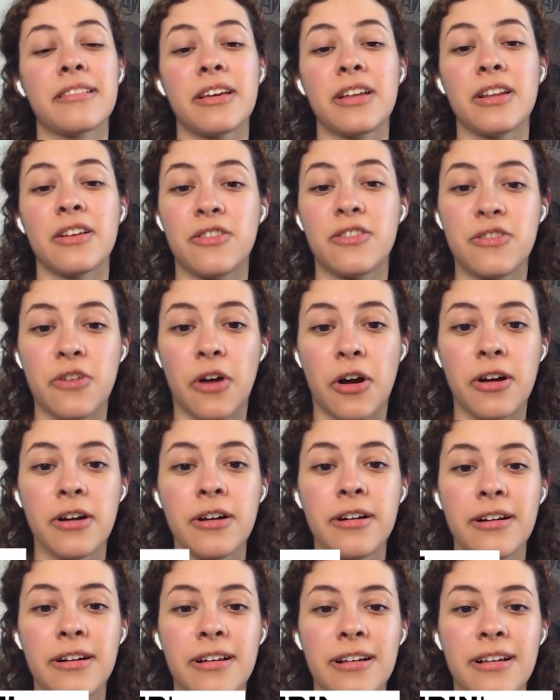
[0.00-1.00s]
gonna start?
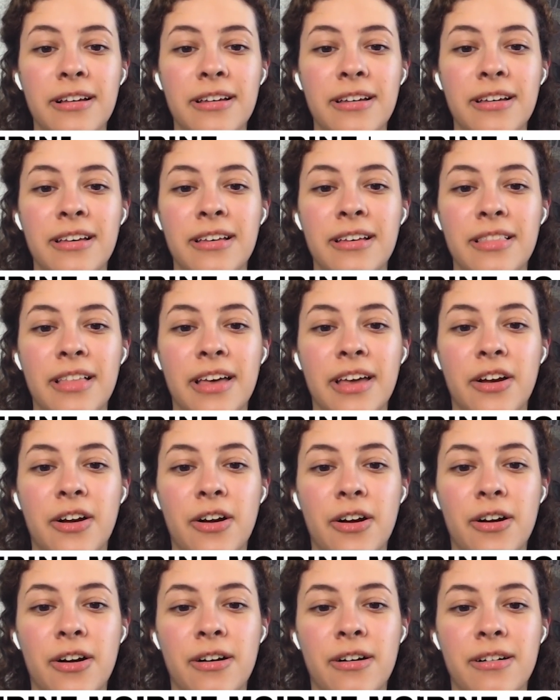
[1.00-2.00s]
Like
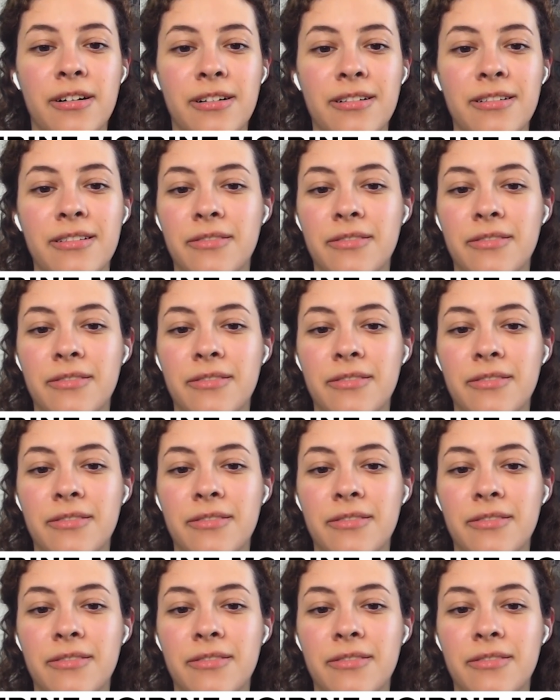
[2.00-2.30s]
her,